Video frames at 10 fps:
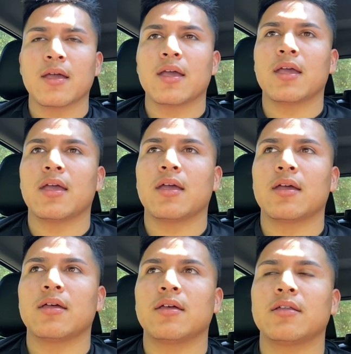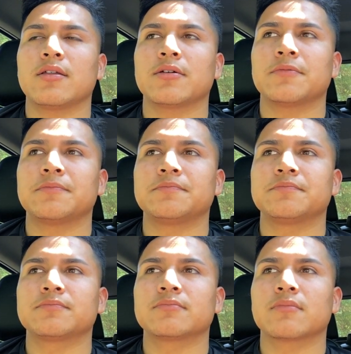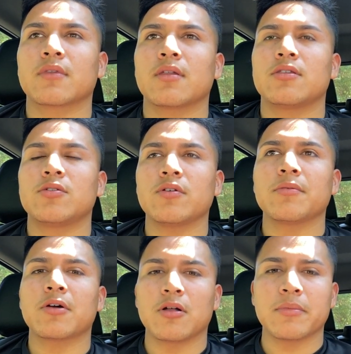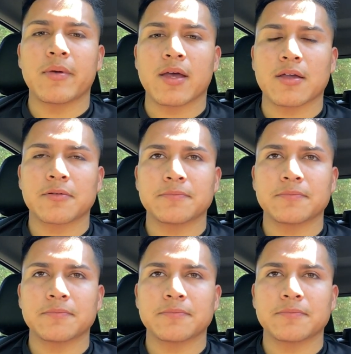And 2 of them called me back.